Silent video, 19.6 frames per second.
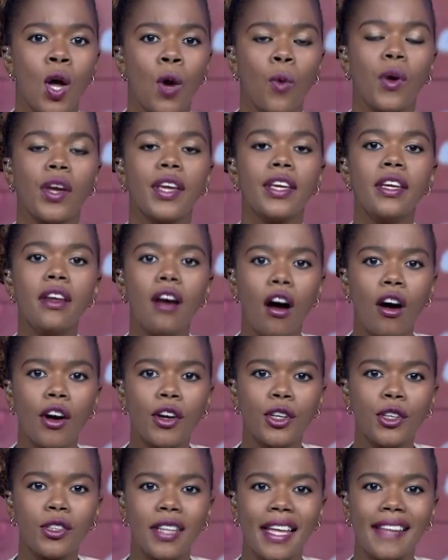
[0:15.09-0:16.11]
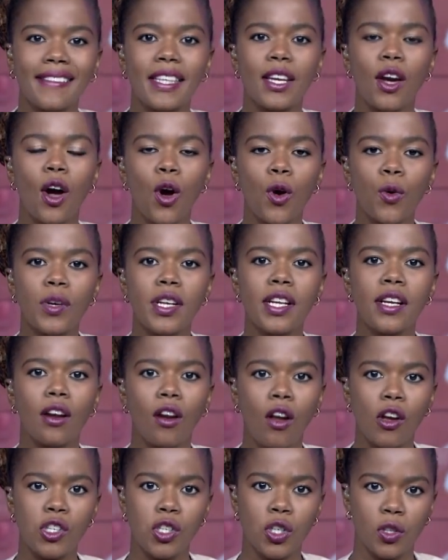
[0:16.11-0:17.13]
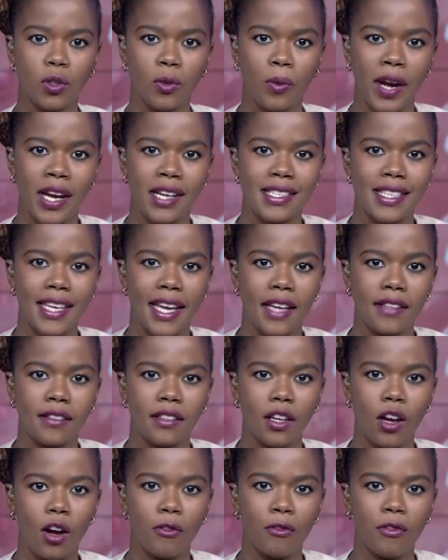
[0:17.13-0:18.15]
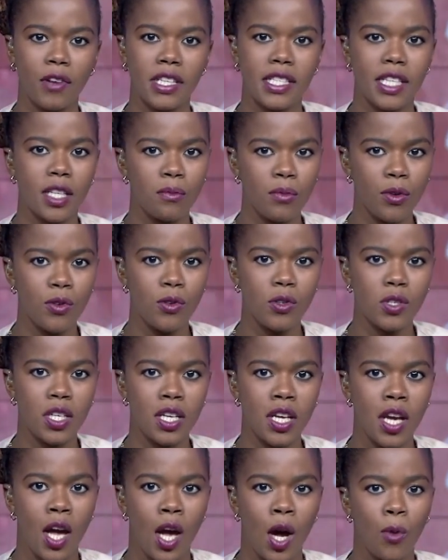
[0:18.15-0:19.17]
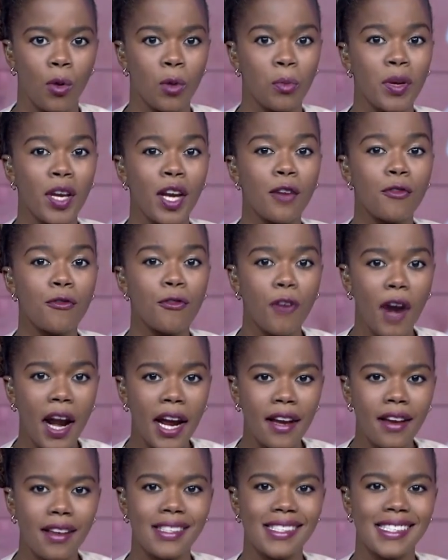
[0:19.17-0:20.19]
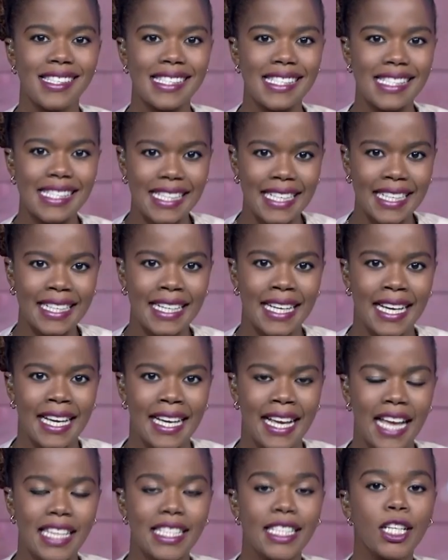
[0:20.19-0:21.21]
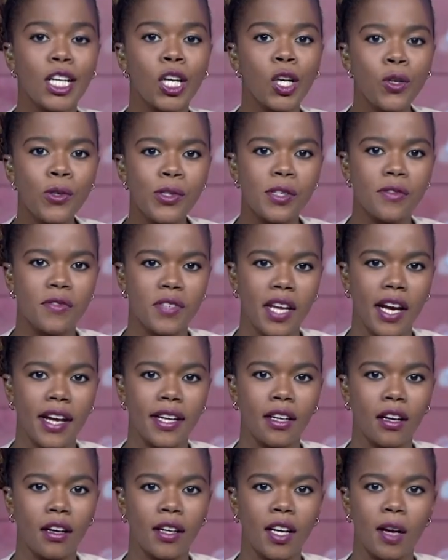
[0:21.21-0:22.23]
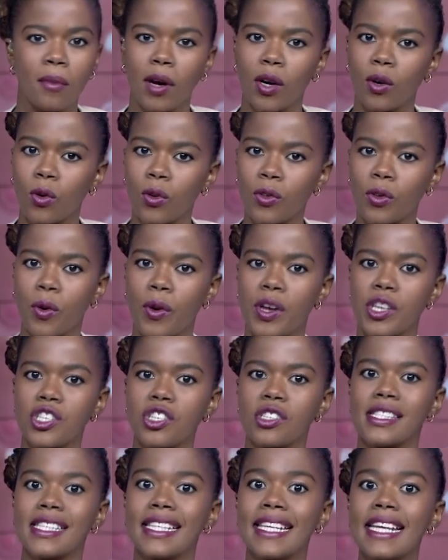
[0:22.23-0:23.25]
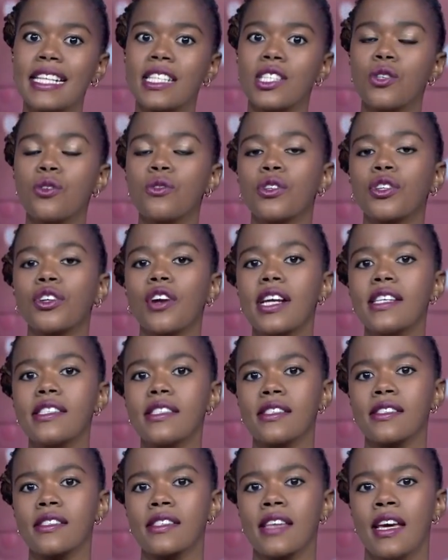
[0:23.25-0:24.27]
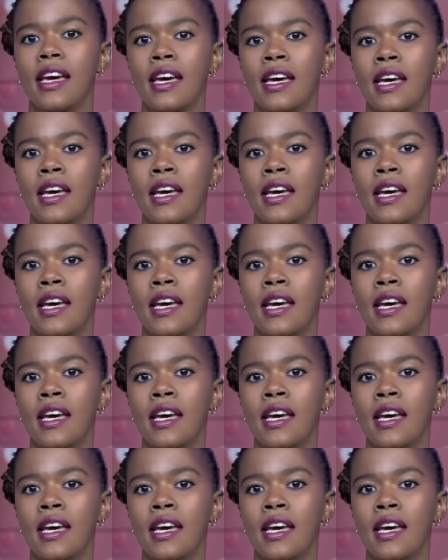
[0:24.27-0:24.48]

where he argued that the only logical way to end the conflict in Burundi would be a frank, sincere and inclusive dialogue about all the questions linked to the crisis.